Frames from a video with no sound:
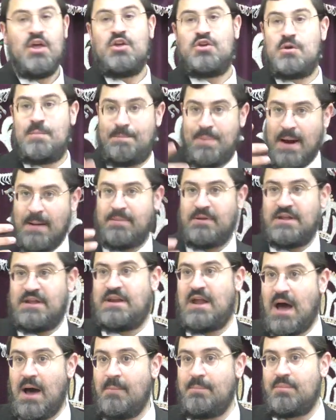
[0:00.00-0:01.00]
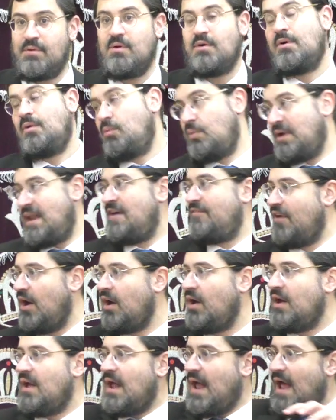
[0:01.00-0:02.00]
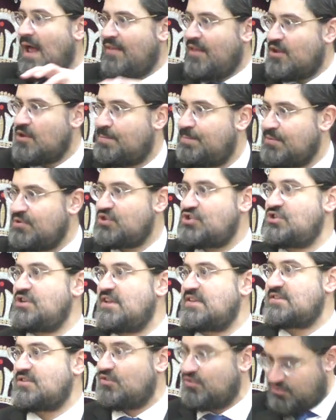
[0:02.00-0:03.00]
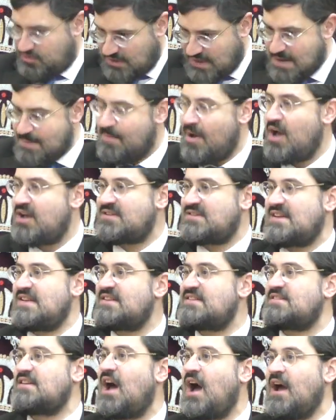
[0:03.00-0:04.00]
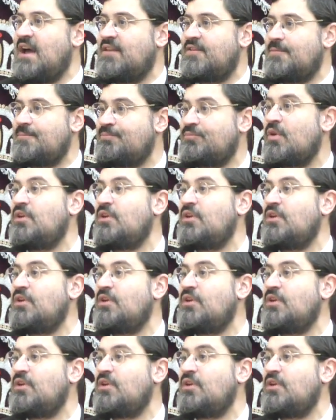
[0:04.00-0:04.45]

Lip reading: you bubble it up, whatever, and then you put the schnitzels immersed inside.